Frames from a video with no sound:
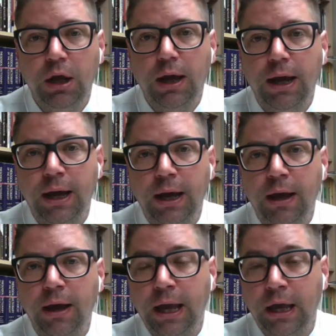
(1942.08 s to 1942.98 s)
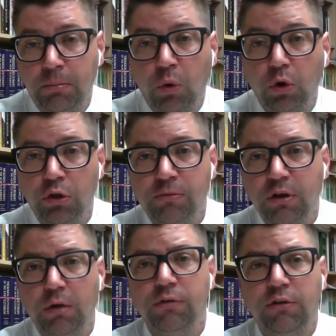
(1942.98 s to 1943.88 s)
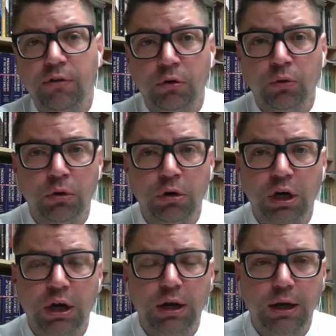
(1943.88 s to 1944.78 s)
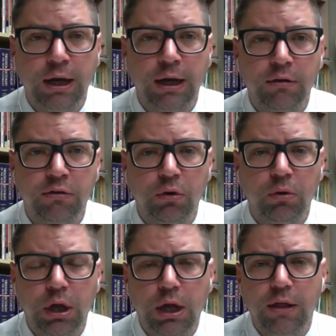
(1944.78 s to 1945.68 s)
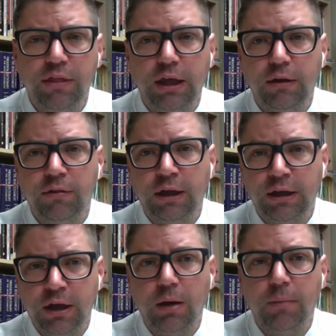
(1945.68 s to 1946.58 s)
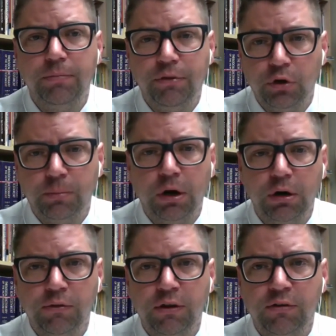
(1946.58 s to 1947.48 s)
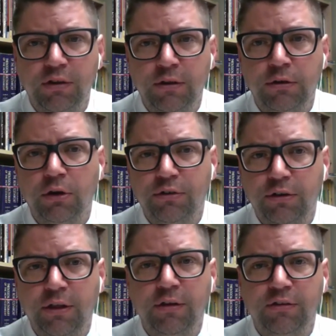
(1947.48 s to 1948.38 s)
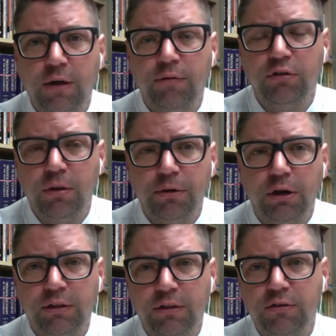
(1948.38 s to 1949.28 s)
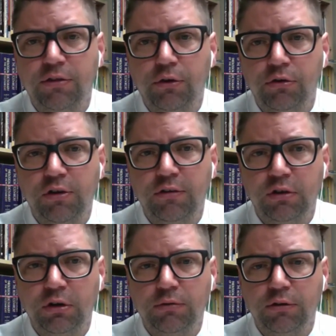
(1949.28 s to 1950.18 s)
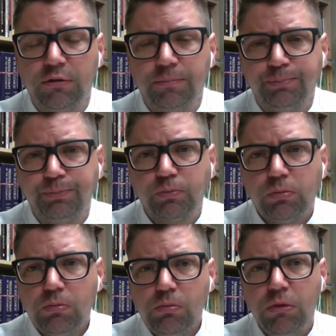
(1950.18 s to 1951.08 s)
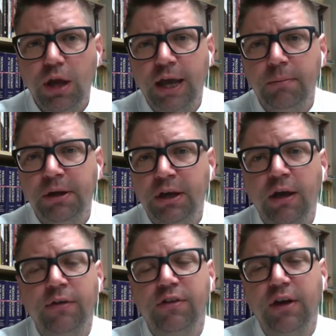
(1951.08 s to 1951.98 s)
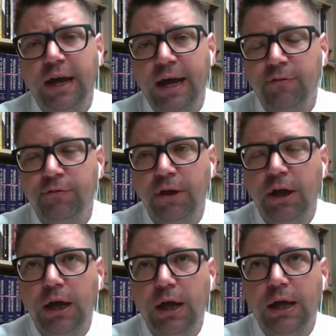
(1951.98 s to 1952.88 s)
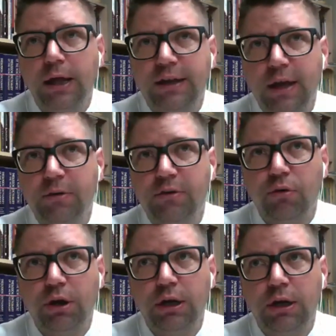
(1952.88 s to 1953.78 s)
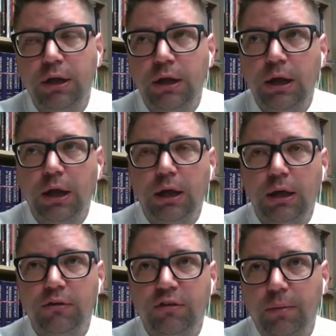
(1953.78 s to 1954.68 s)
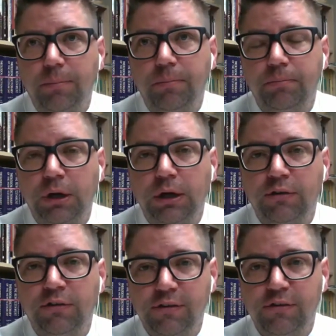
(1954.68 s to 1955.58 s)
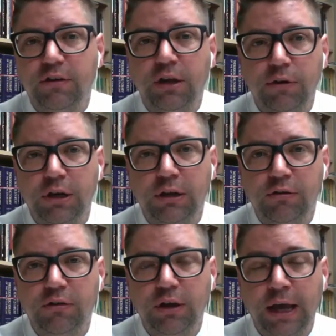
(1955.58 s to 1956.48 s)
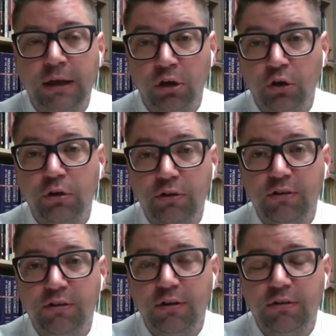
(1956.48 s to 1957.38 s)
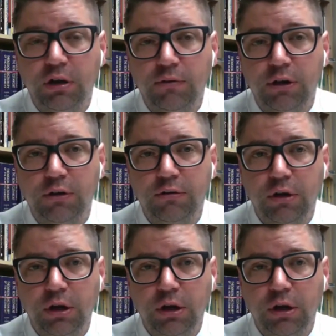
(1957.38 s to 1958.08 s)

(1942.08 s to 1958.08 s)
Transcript: and pour themselves into their work. And so they come, they're a part of this, and then all of a sudden they discover something like this Thursday service. And because I have demonstrated some sensitivities and learned these sensitivities